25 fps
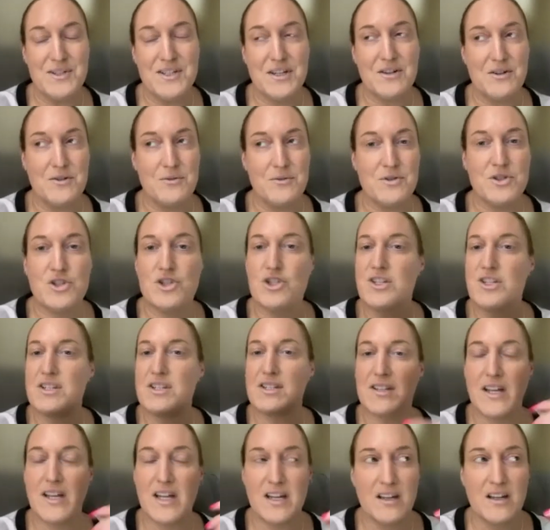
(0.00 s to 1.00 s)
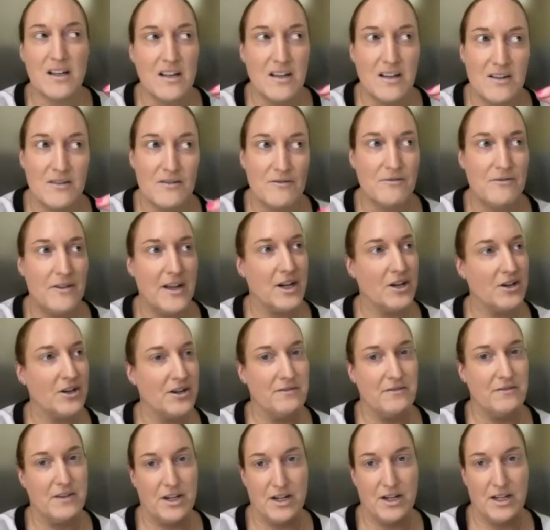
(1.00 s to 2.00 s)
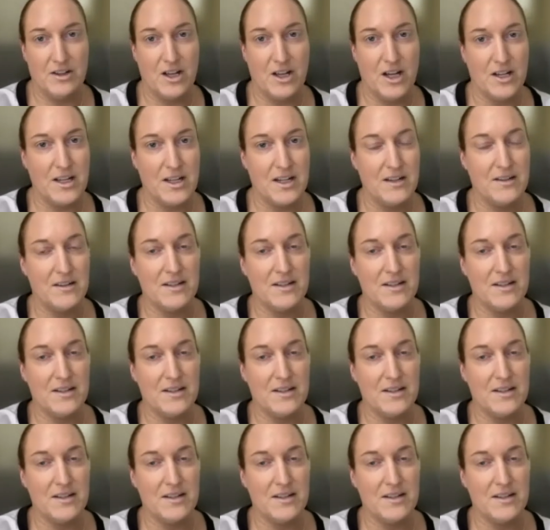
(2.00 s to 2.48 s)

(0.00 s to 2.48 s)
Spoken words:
It was just like very, very lucky,